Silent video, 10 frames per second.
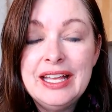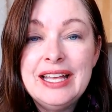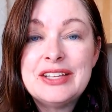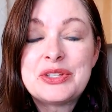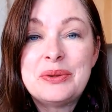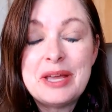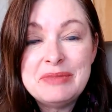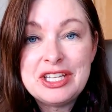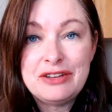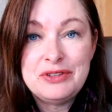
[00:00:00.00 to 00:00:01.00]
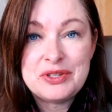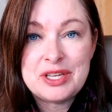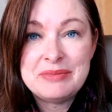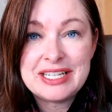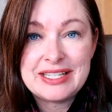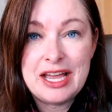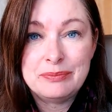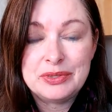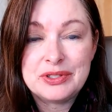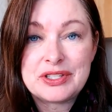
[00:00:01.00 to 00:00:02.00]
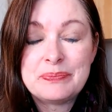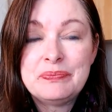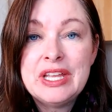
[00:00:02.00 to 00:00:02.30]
So let me give you some examples.